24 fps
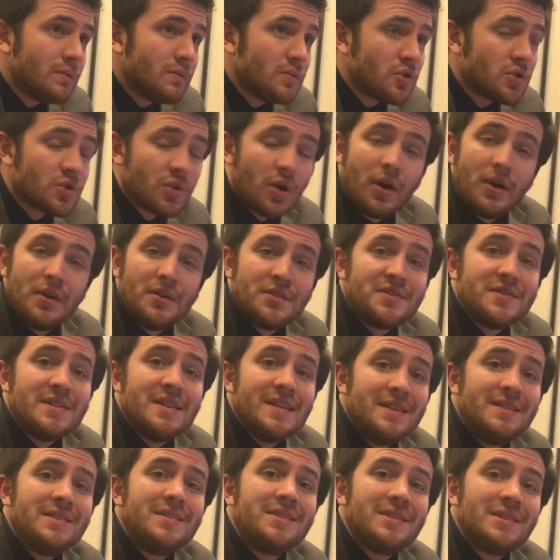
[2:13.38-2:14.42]
Stars
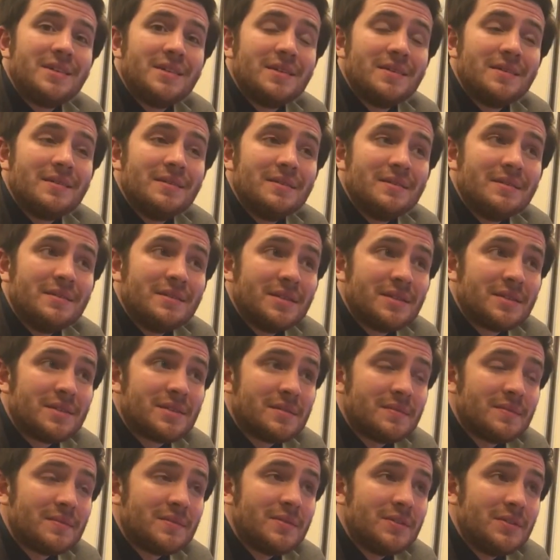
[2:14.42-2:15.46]
need to
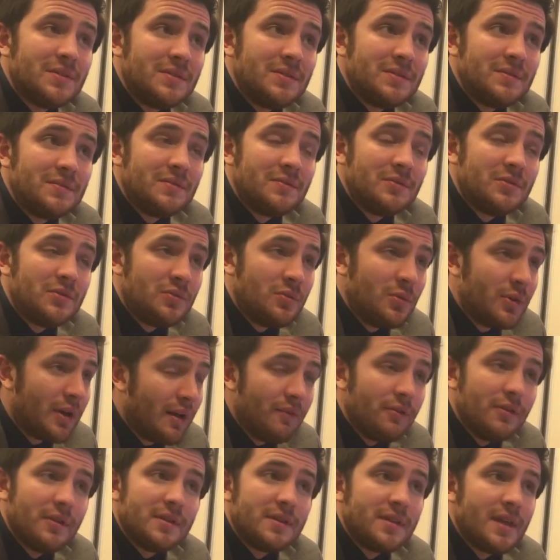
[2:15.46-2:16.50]

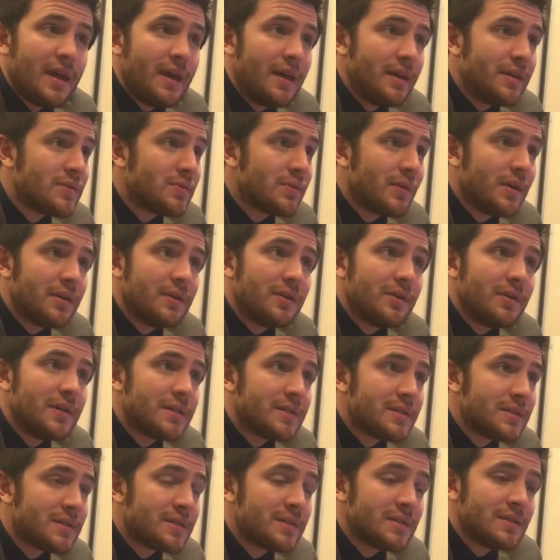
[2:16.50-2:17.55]
whatever it takes, whether
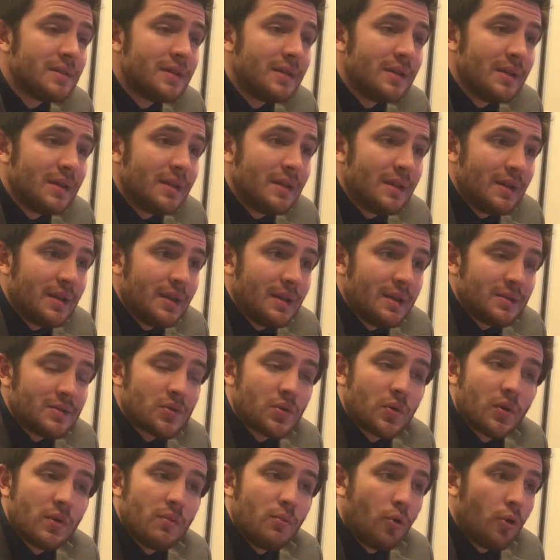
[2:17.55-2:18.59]
it's
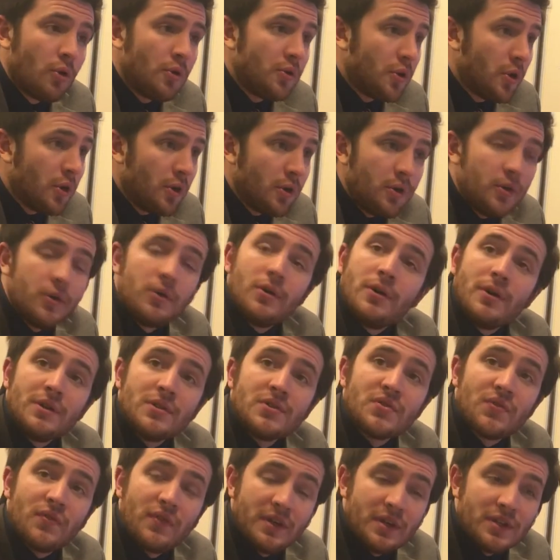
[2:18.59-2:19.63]
scoring more dirty
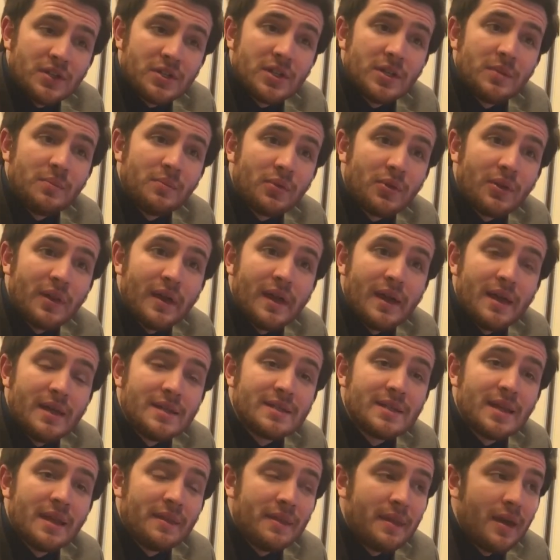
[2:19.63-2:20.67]
goals, finishing
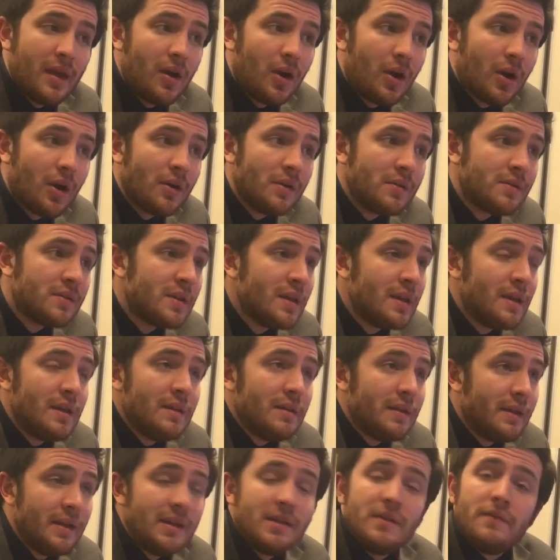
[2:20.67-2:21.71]
plays that they aren't,
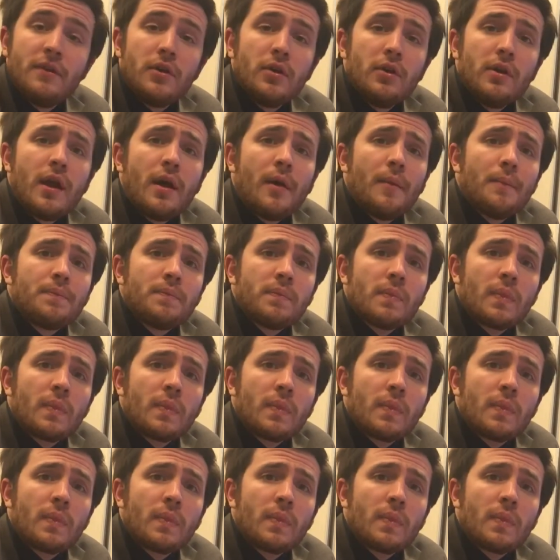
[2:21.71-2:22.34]
they need to figure it out.